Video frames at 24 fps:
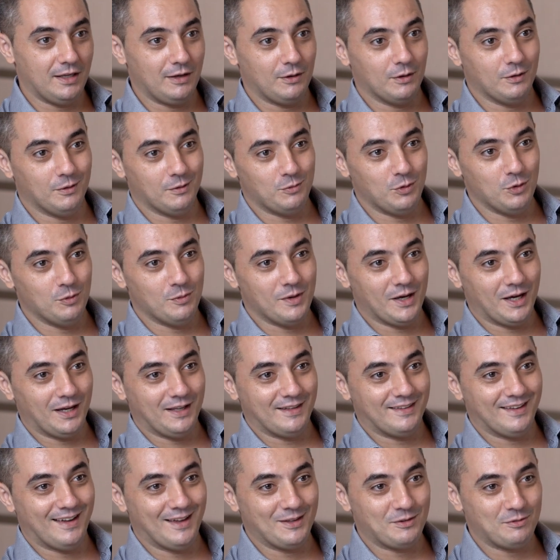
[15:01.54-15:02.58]
a blueberry
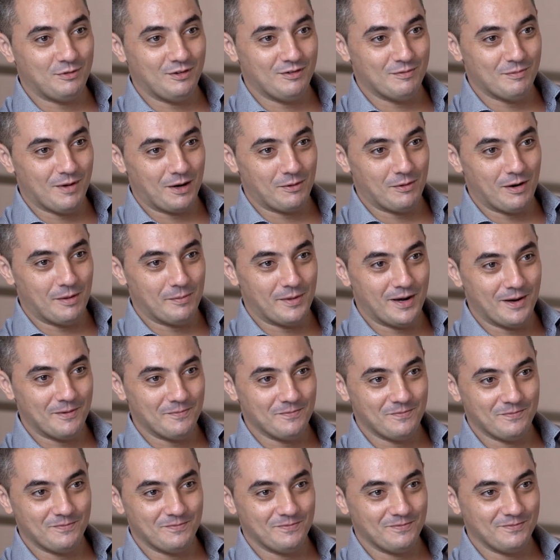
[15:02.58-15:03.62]
tart with my grandma.
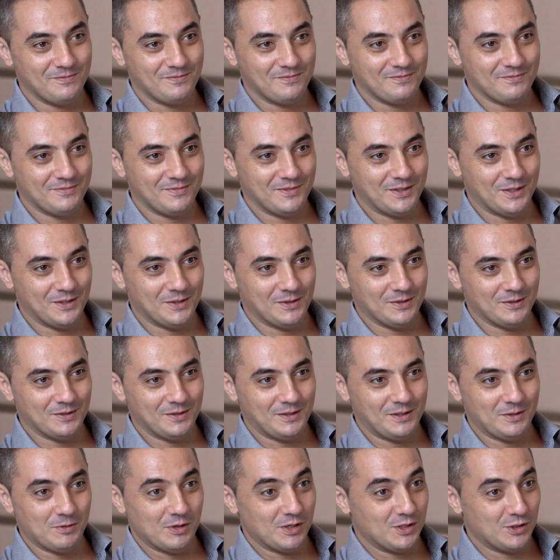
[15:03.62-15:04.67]
It
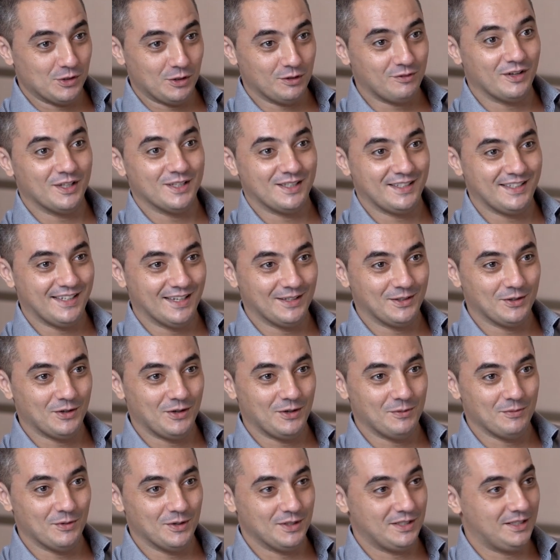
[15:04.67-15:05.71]
was not fancy at all,
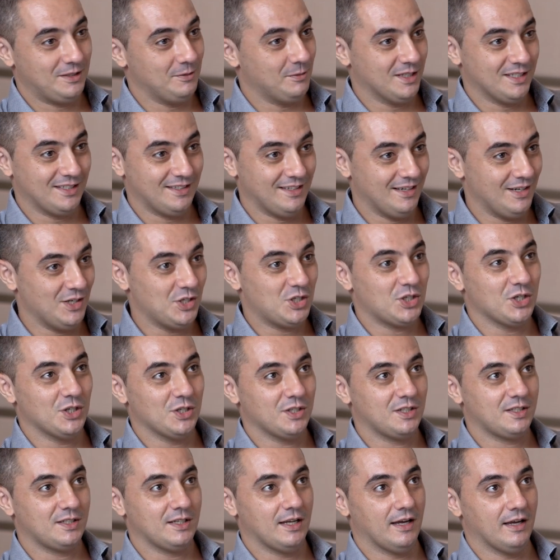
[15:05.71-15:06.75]
but it was
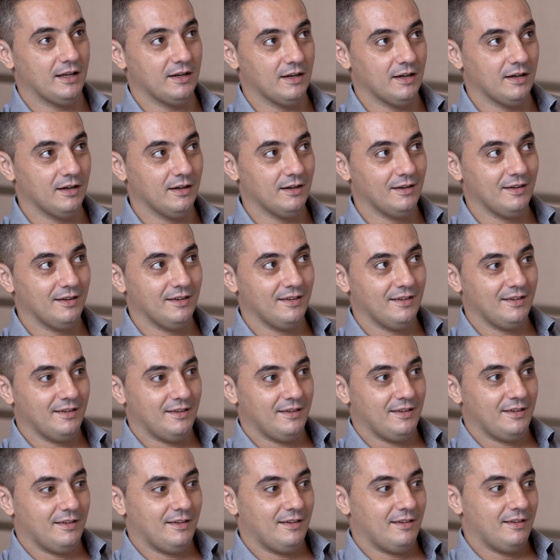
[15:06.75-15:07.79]
delicious, and
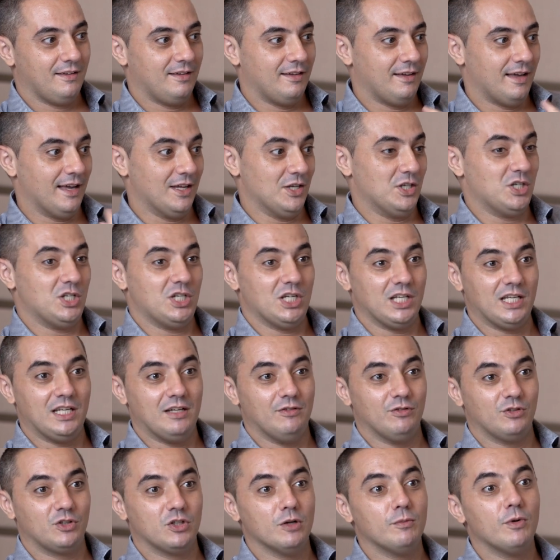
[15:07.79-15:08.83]
she gives
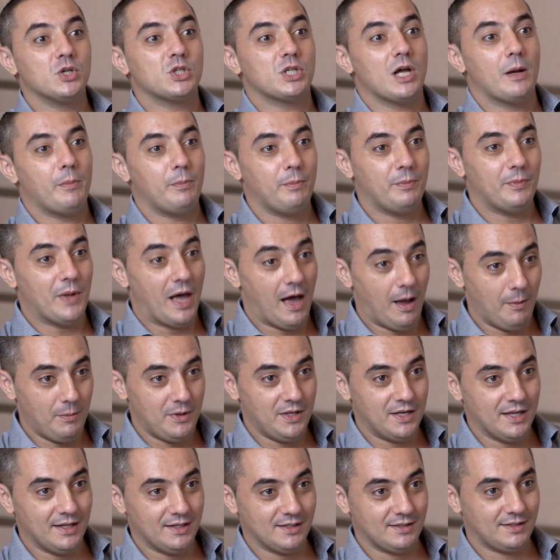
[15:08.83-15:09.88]
so much
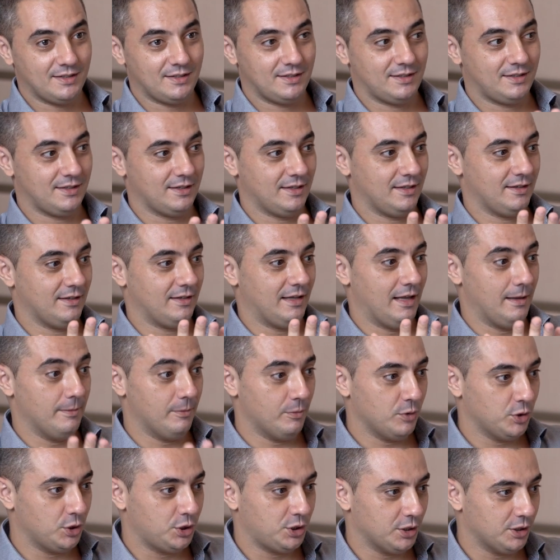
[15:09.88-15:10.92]
happiness,
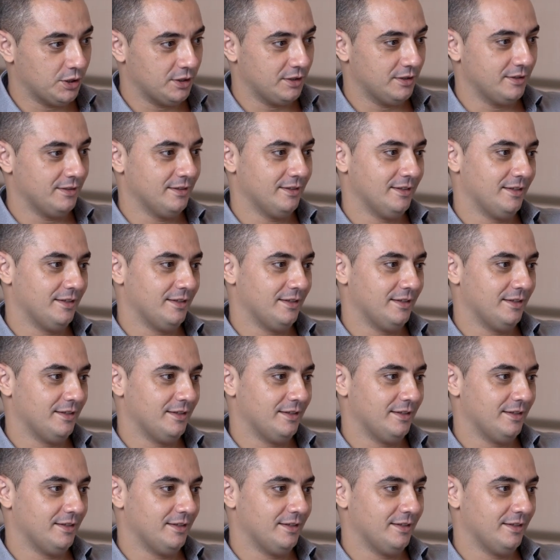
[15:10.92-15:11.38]
emotion,